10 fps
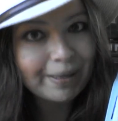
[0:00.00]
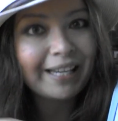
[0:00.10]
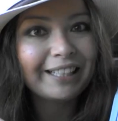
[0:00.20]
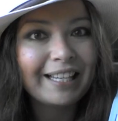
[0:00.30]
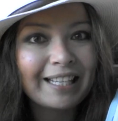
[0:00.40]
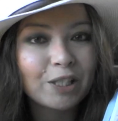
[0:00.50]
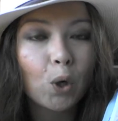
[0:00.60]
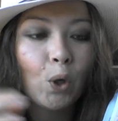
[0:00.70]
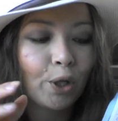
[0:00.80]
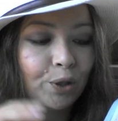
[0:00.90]
me list,
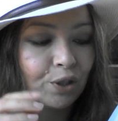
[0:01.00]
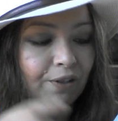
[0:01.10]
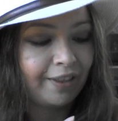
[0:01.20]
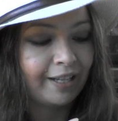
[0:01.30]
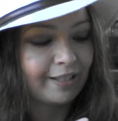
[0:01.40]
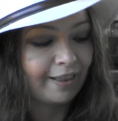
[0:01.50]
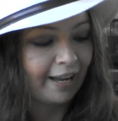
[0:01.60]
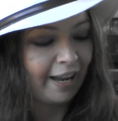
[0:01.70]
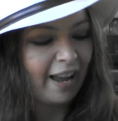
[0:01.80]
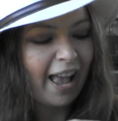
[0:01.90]
all those sort of things are
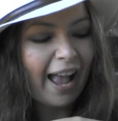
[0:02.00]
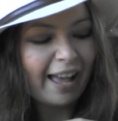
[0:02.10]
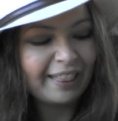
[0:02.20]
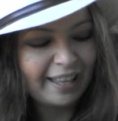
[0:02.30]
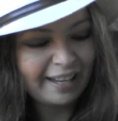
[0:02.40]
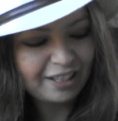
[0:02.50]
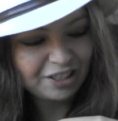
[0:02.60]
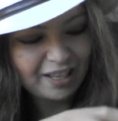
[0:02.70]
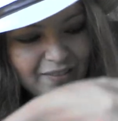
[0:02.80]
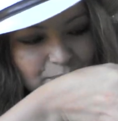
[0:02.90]
there. And then I
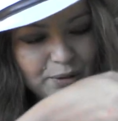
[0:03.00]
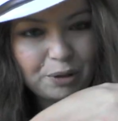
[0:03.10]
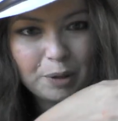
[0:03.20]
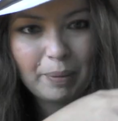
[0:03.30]
just have some loose